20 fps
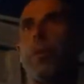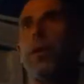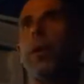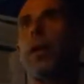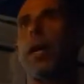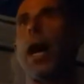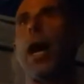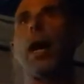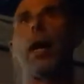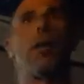and the,
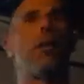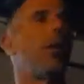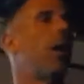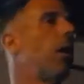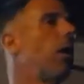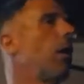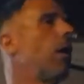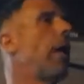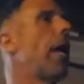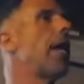the,
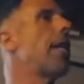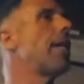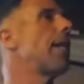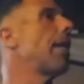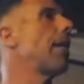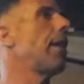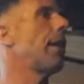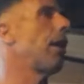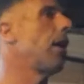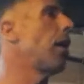guy, the
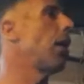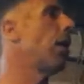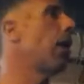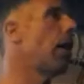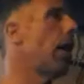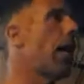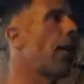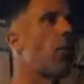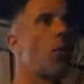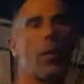
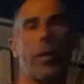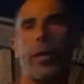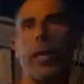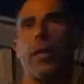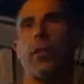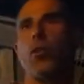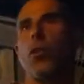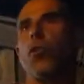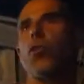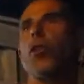lady uh, and
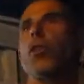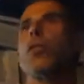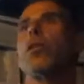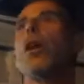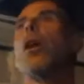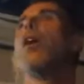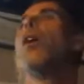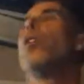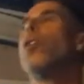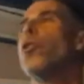her kids
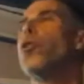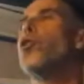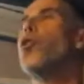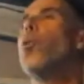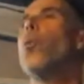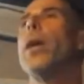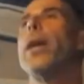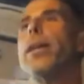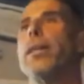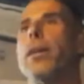are just
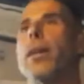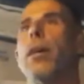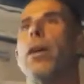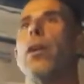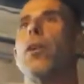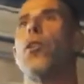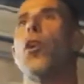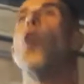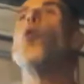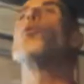
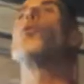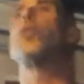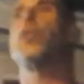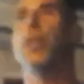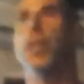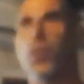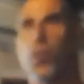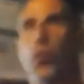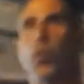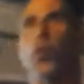shooing the
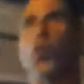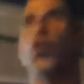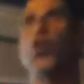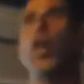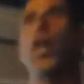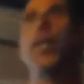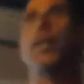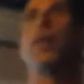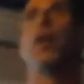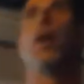goats
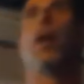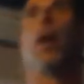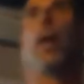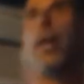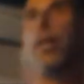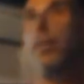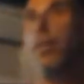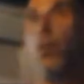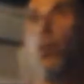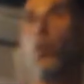into the shed.
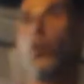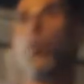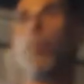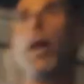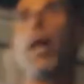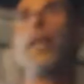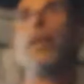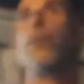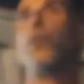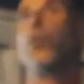And I
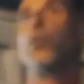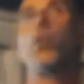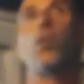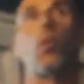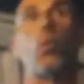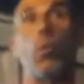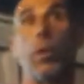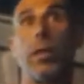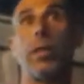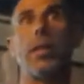said, would you mind
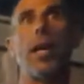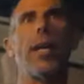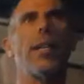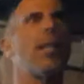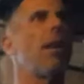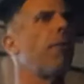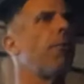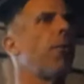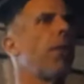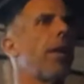if you, we
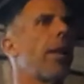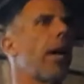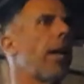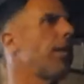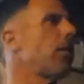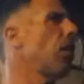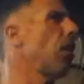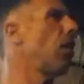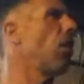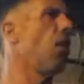stayed here for
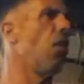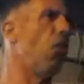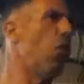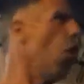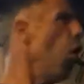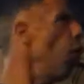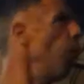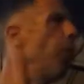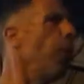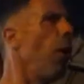the night?
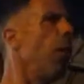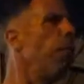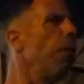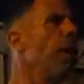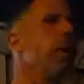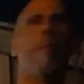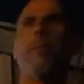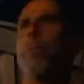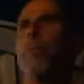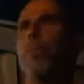No
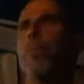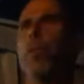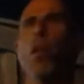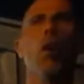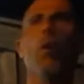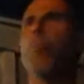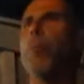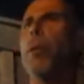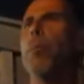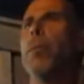problem,
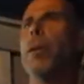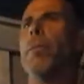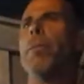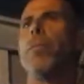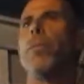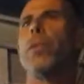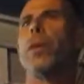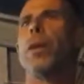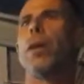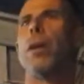no
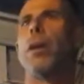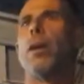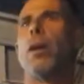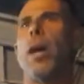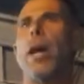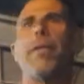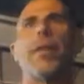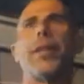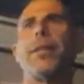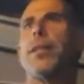problem.
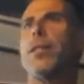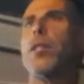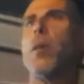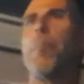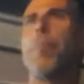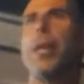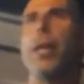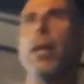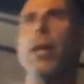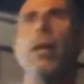And they
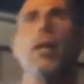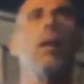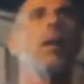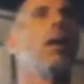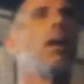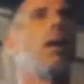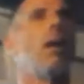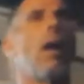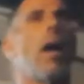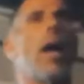
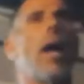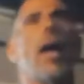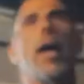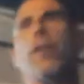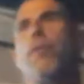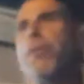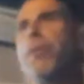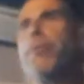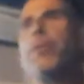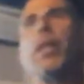disappear,
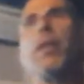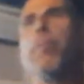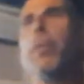and